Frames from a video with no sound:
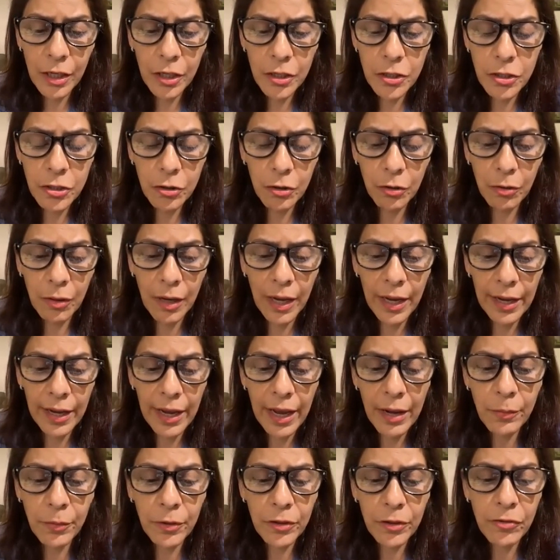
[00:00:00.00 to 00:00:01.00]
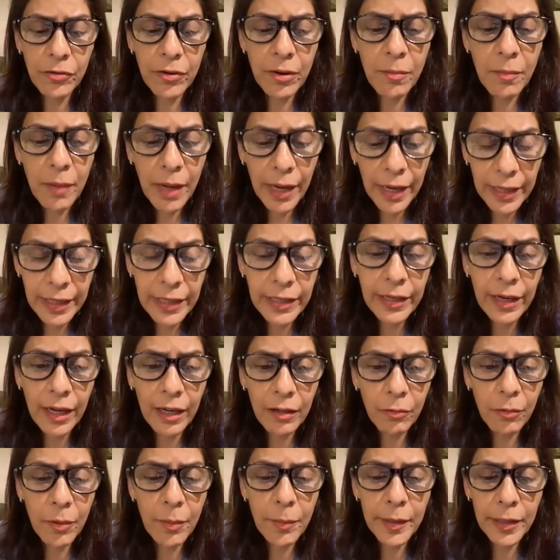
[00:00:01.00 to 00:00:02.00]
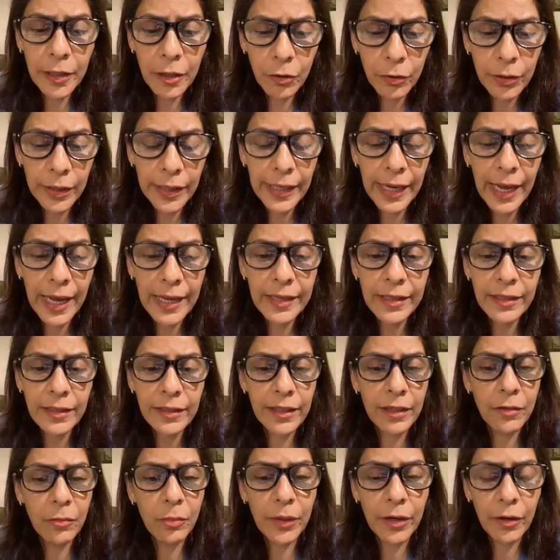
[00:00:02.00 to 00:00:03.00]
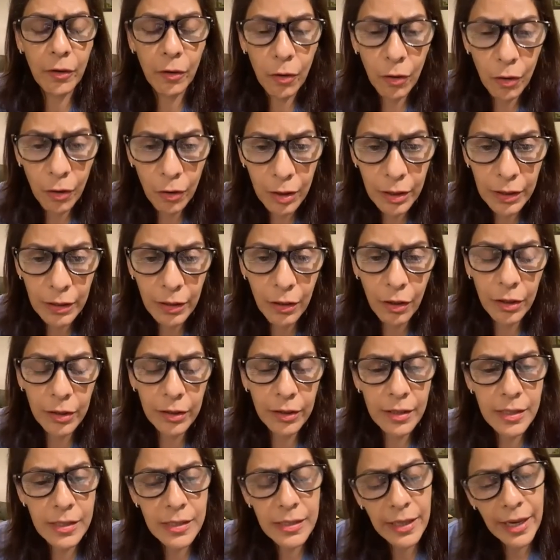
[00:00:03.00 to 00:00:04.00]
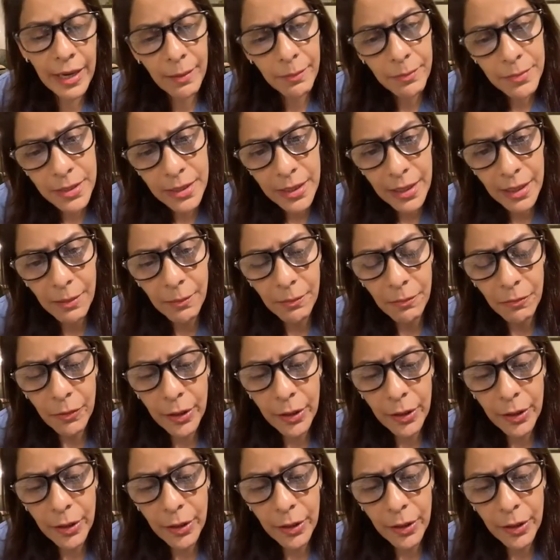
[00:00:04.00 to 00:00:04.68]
So I would remind young women looking at it that we're all on the same team,